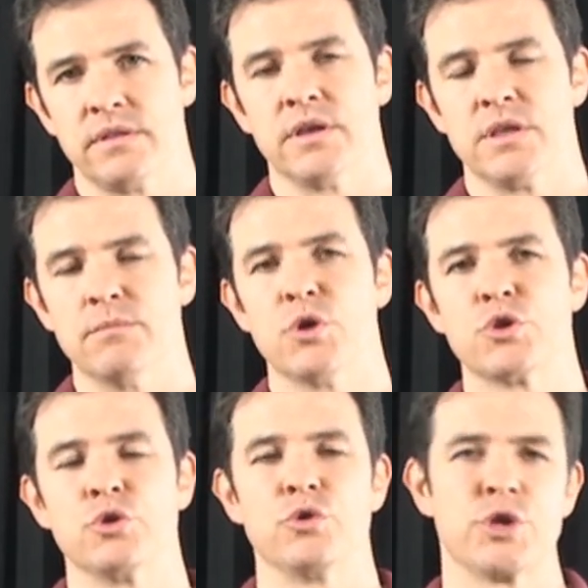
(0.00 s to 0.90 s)
you know, the
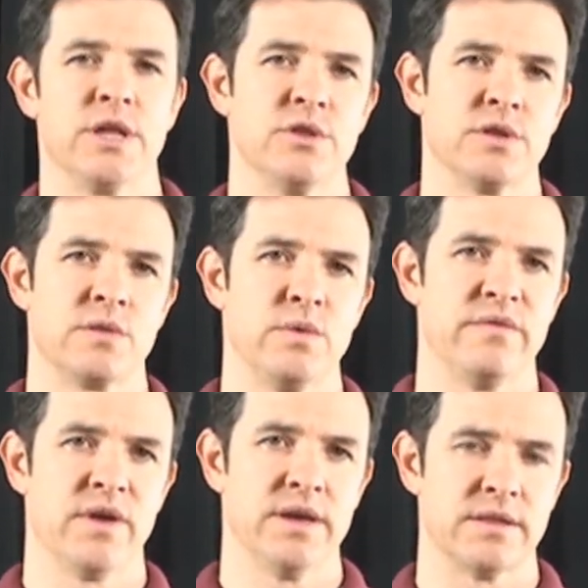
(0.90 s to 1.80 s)
emotional challenges we
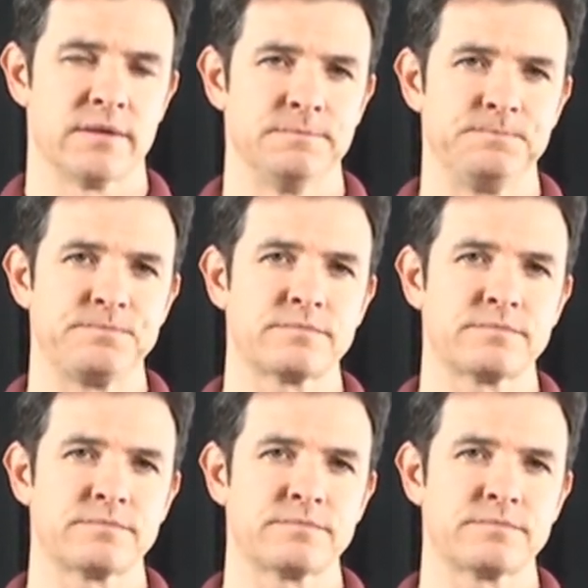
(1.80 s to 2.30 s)
face?